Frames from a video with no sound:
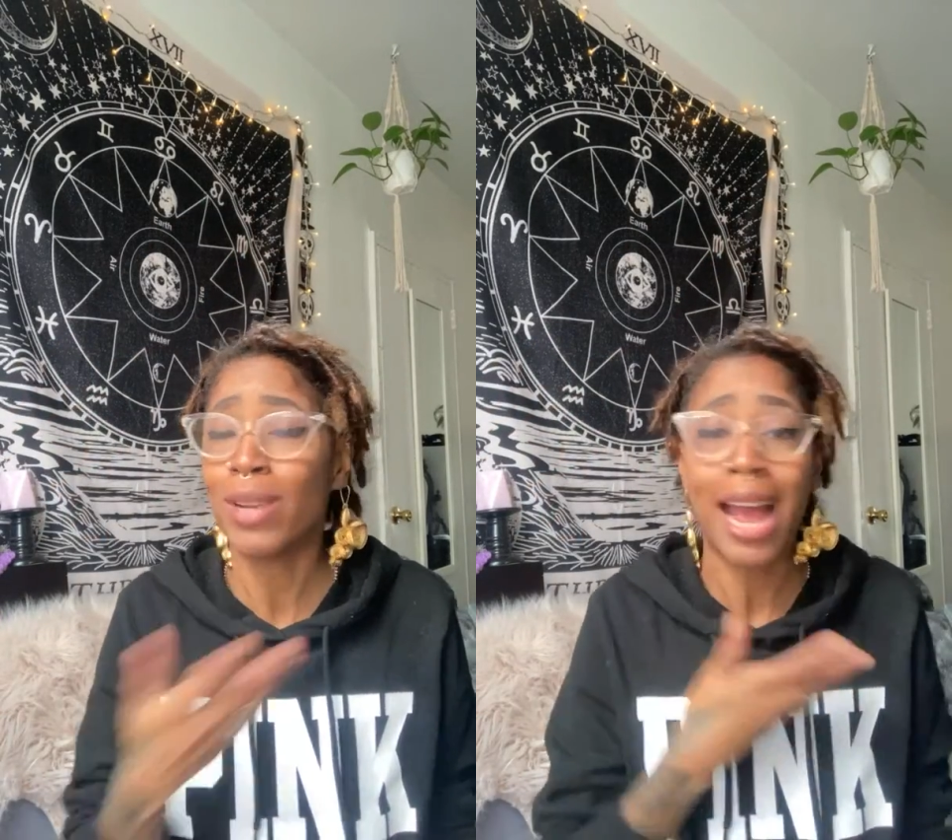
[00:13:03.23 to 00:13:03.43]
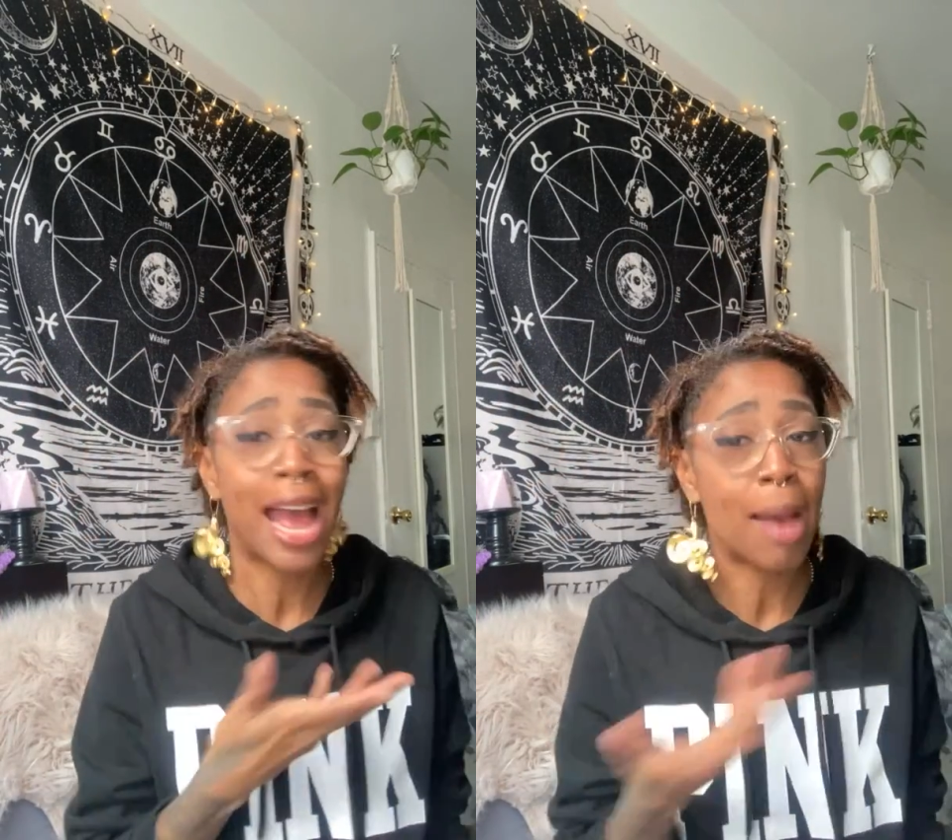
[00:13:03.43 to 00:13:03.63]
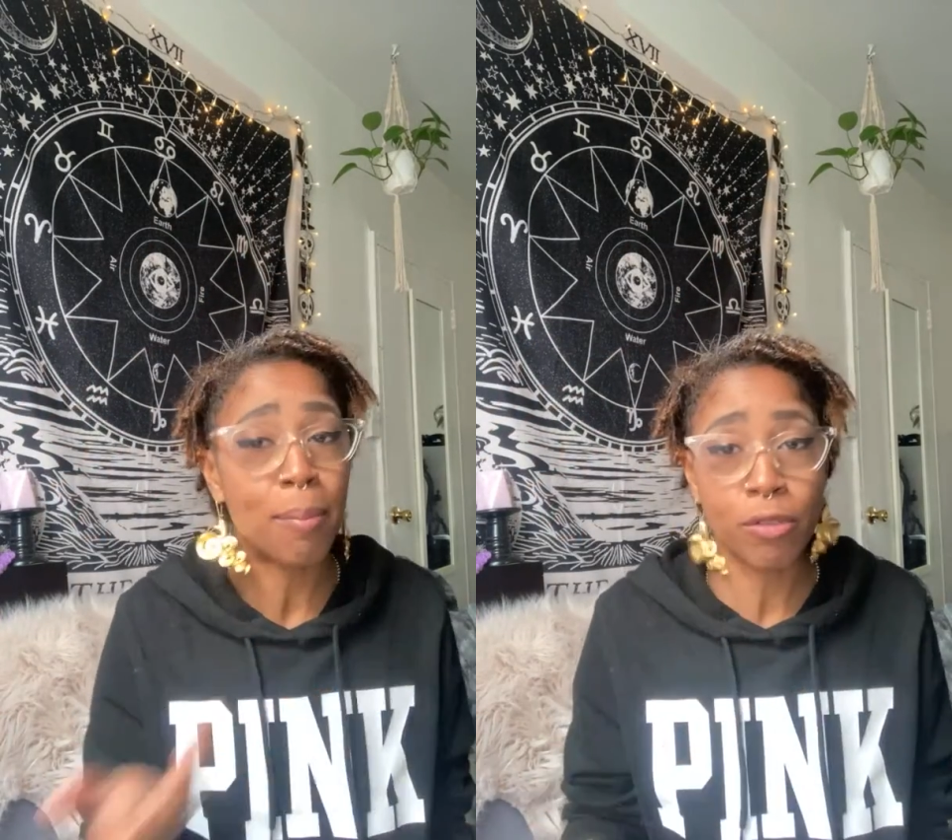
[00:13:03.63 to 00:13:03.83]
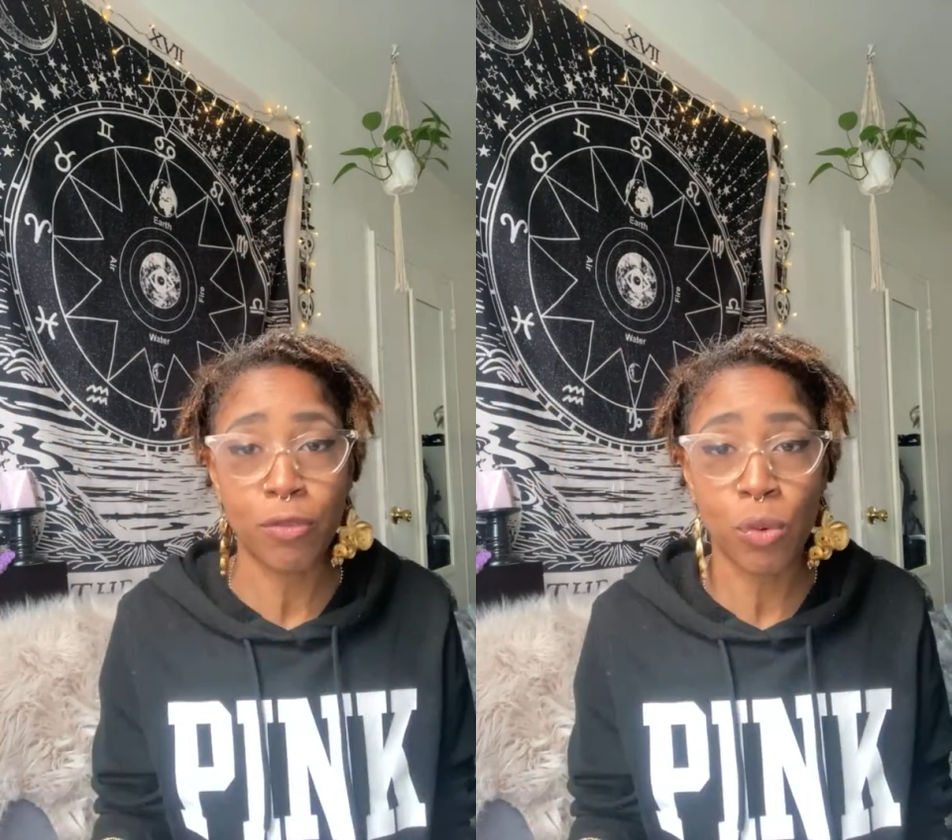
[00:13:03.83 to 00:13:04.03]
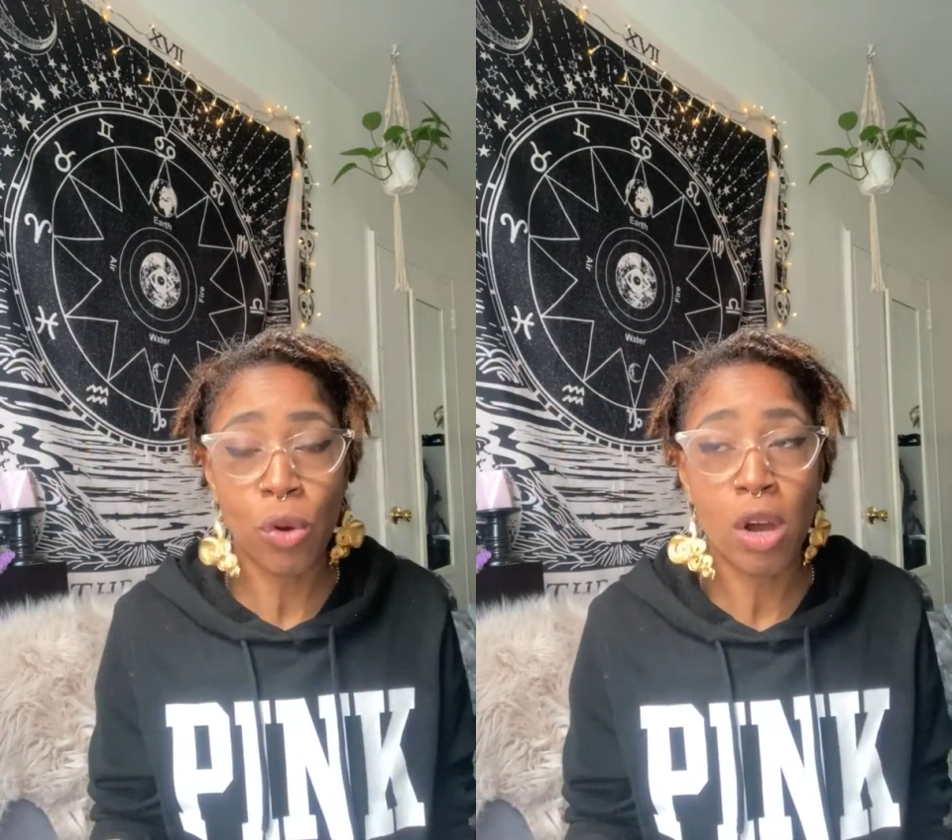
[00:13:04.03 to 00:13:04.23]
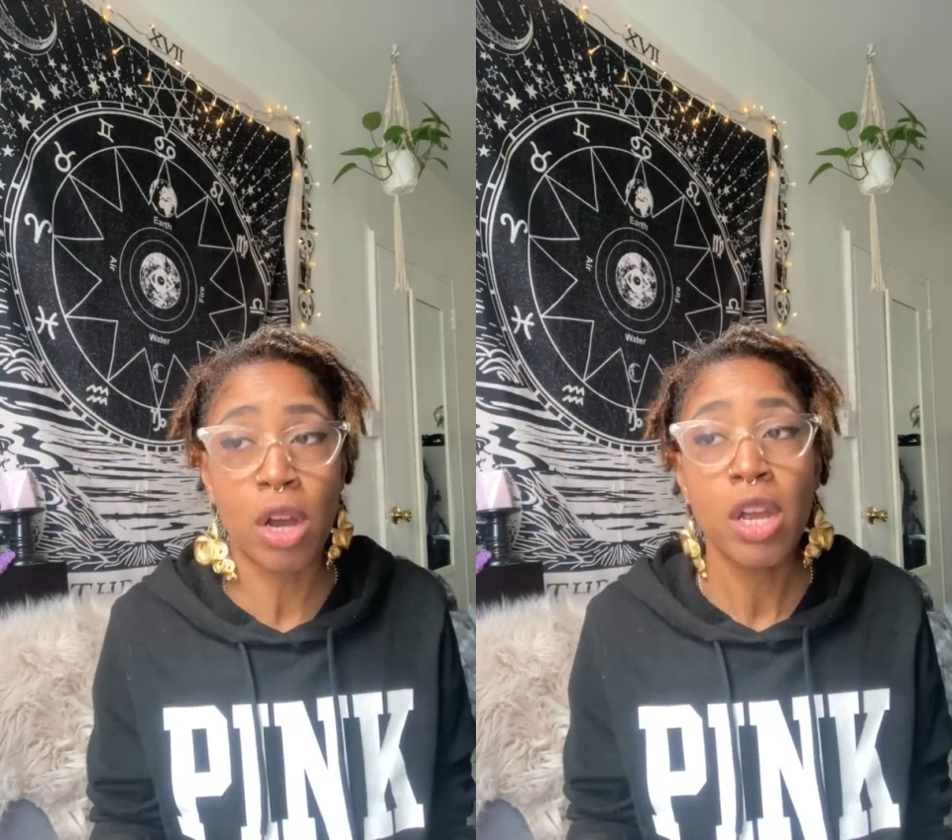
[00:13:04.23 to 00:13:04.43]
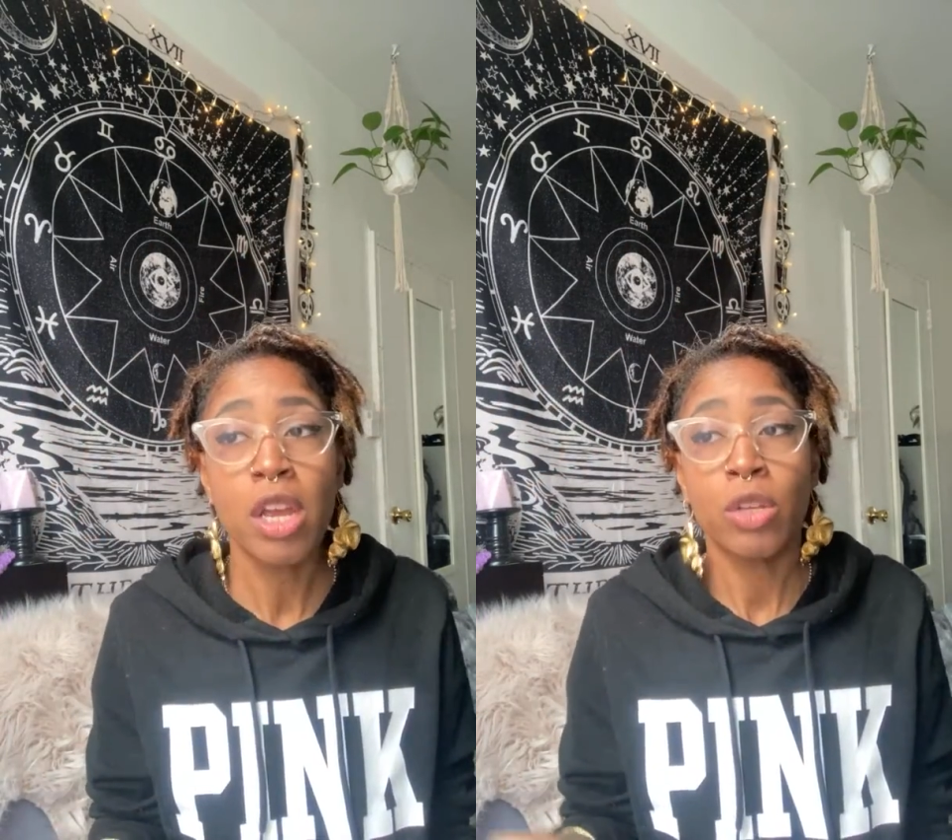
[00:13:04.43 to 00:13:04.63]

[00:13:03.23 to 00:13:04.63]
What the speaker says: what I had before.